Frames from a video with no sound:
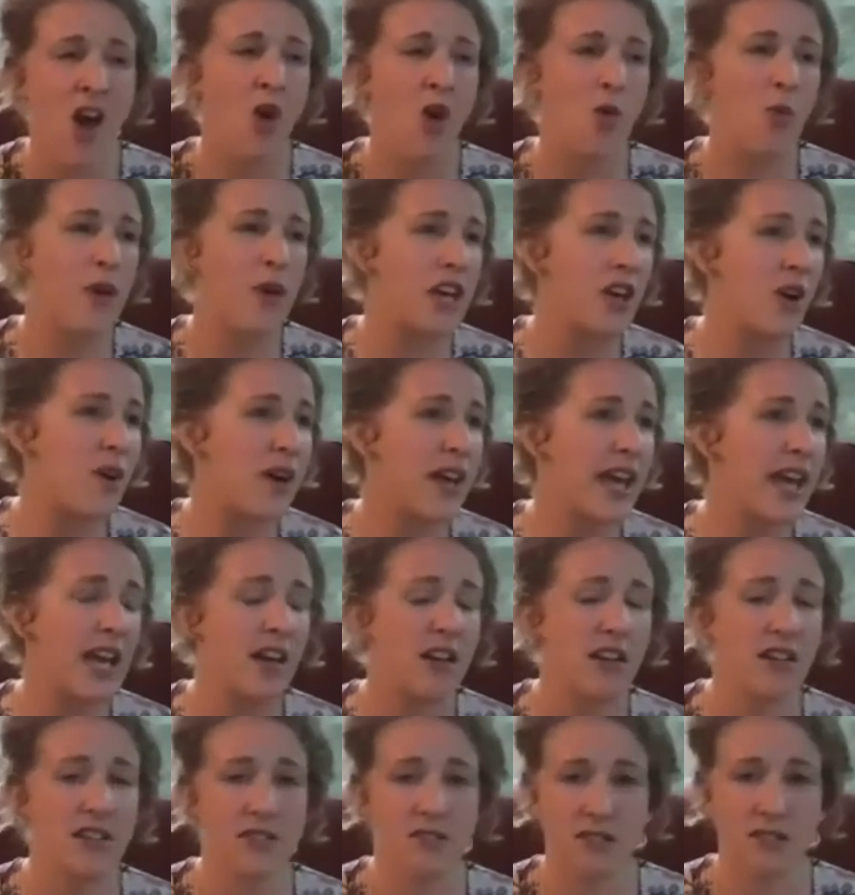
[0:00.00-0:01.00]
we know a
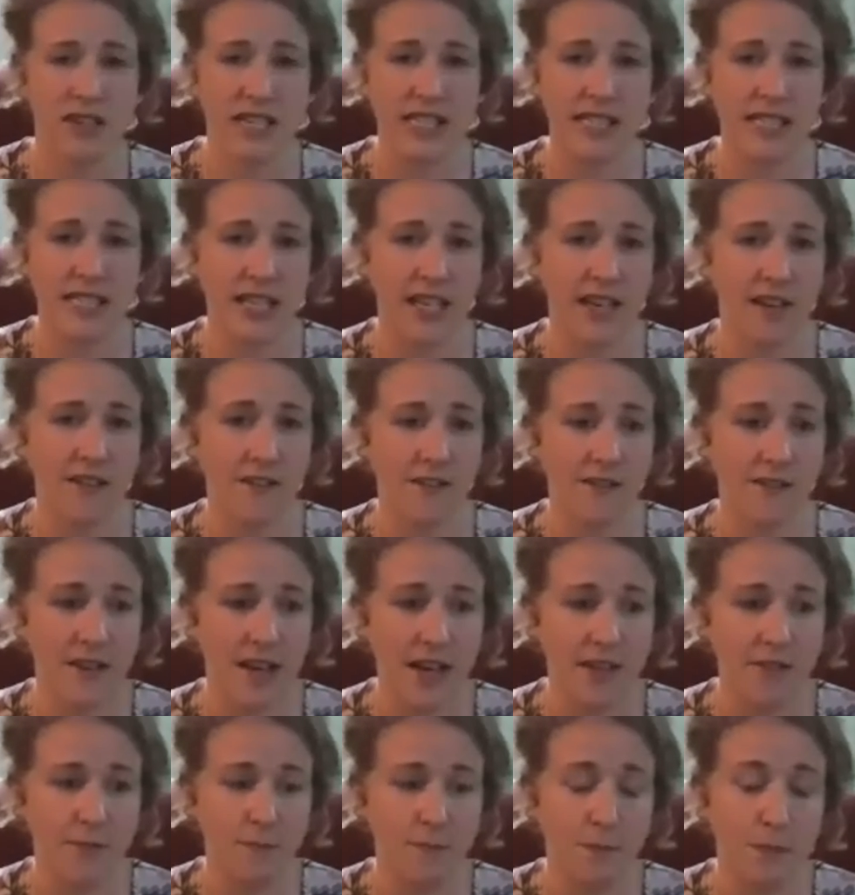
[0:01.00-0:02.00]
characteristic of
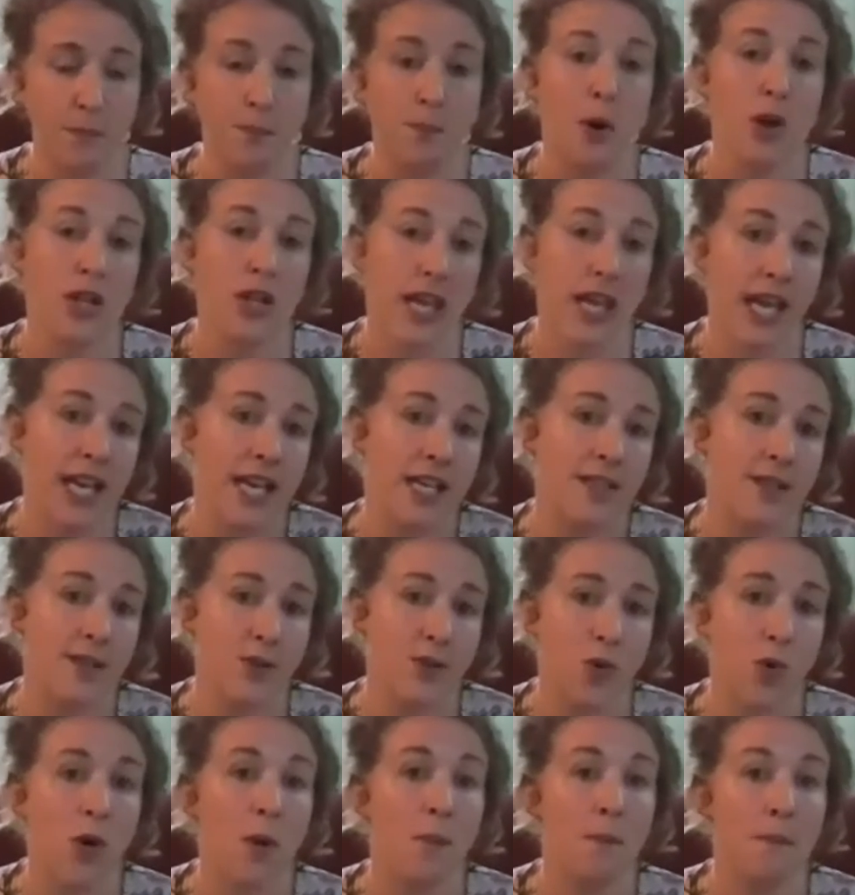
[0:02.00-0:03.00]
bullying in
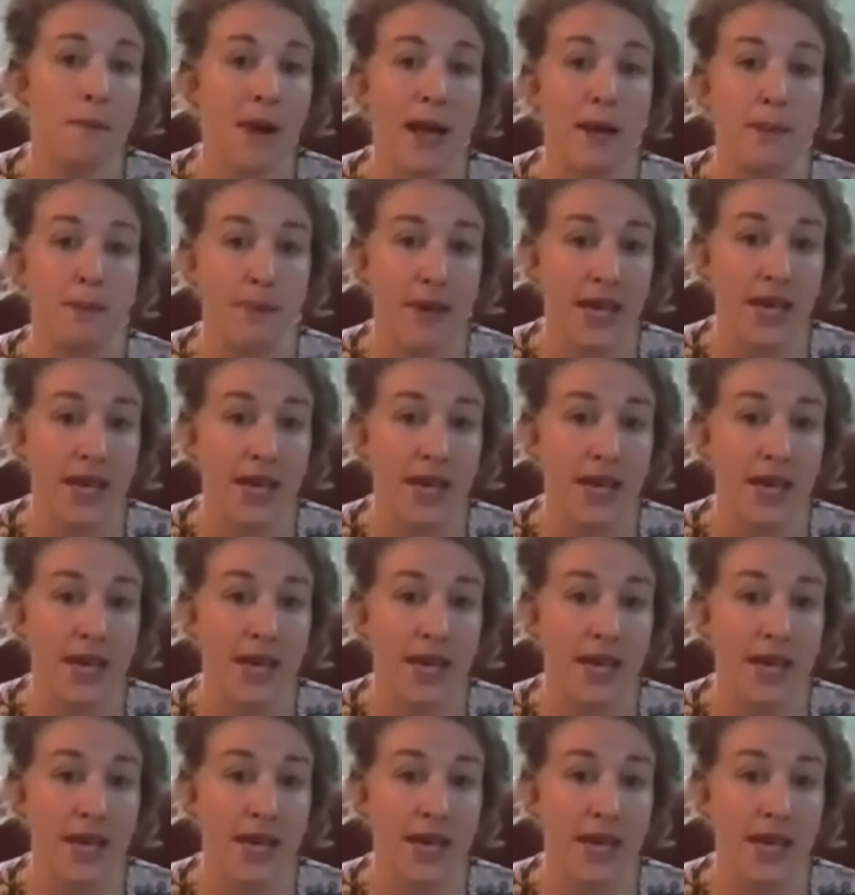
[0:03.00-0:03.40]
school might